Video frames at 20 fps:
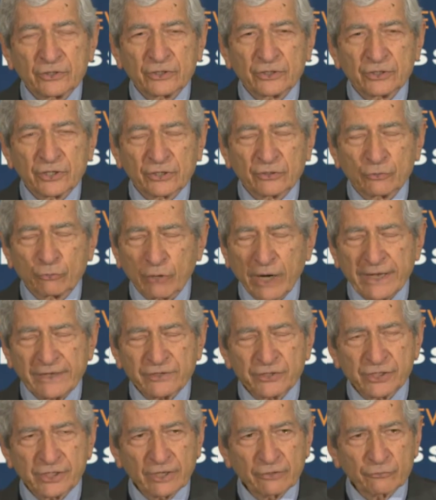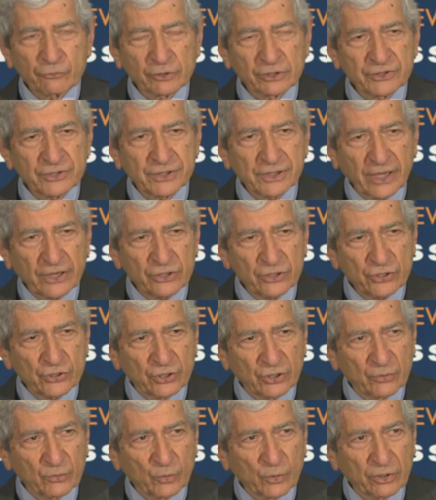to Grand Central
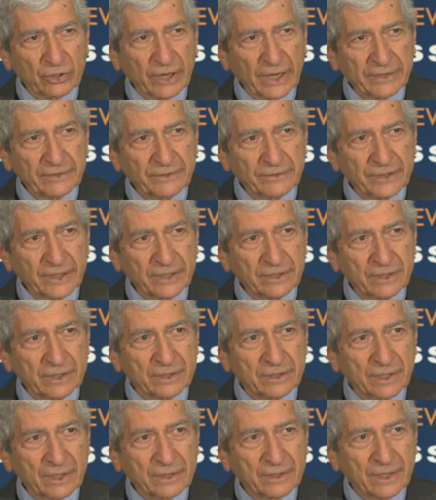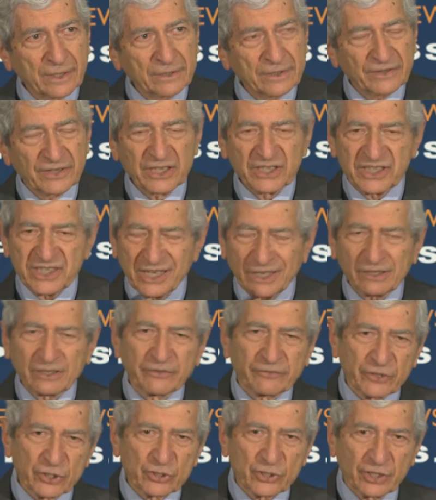Station, where I think the
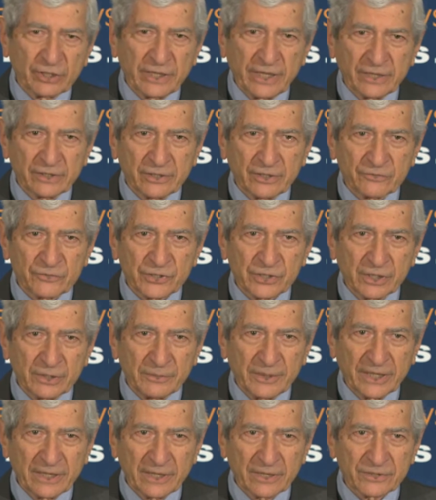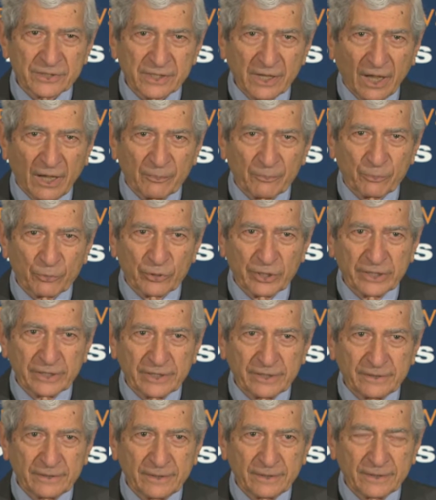television end of CBS
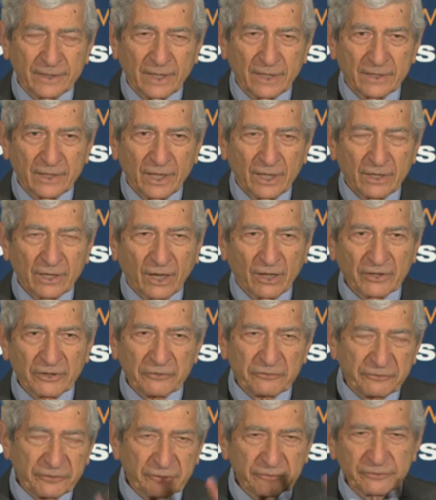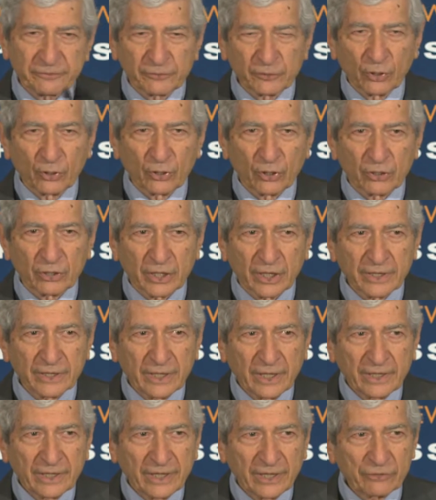operated, on the fifth floor
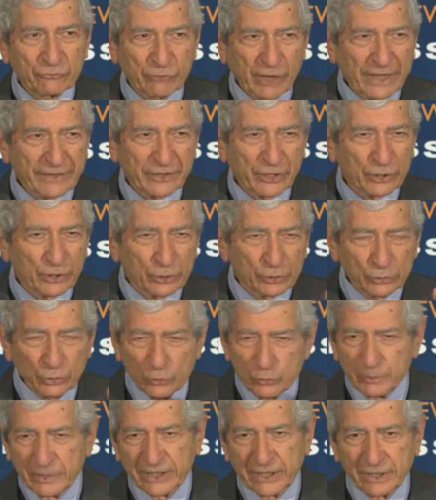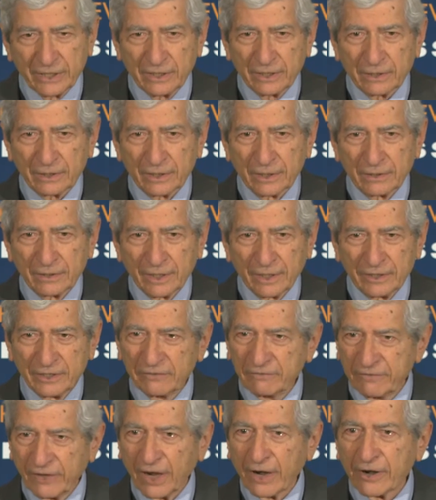in rather gloomy
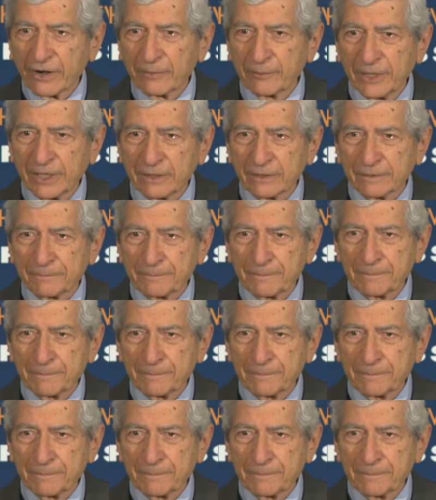environment.